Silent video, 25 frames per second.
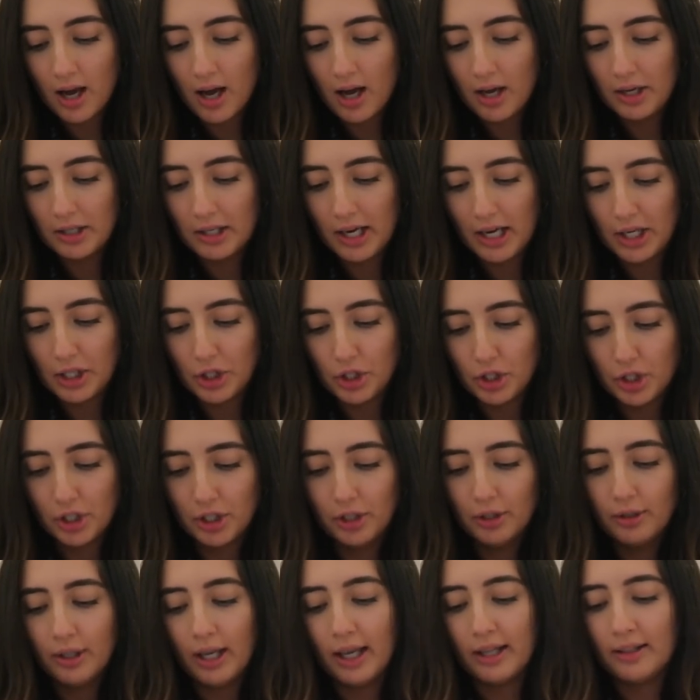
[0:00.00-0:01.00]

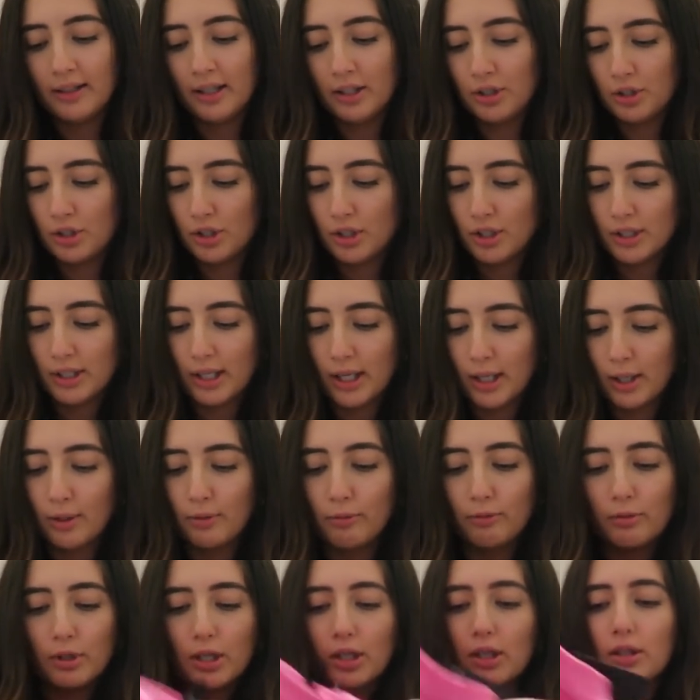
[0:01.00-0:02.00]
carnation and that's just
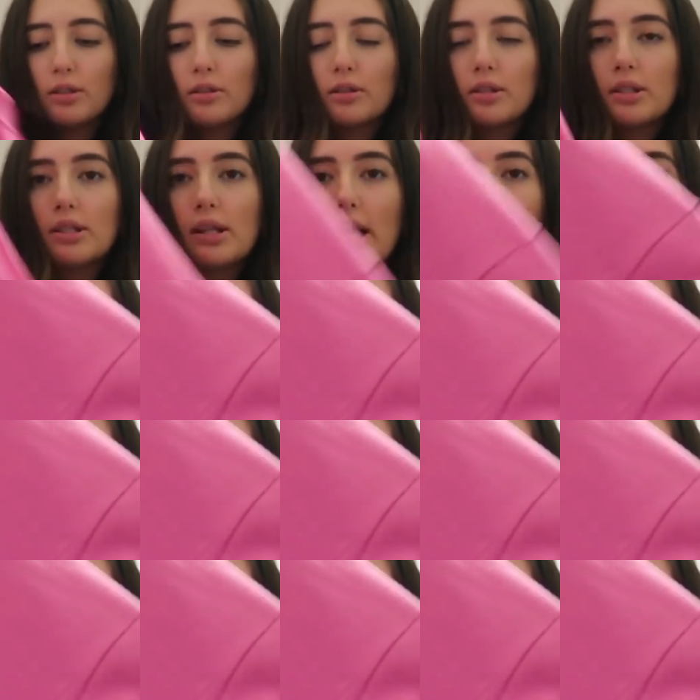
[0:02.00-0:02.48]
like what it looks